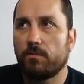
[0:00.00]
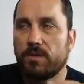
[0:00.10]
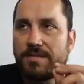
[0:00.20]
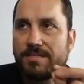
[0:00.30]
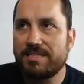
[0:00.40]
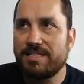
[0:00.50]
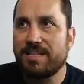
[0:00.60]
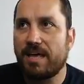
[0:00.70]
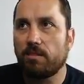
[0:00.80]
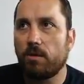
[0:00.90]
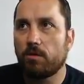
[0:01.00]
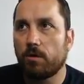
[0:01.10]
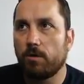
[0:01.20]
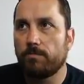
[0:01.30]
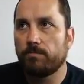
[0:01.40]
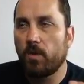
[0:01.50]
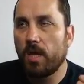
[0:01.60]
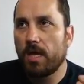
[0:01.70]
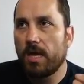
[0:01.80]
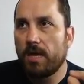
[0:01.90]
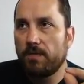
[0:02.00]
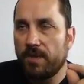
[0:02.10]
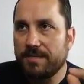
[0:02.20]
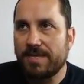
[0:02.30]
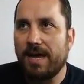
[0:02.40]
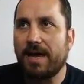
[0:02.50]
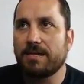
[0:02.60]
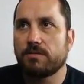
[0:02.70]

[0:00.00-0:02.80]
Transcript: logo, they tied it to a story.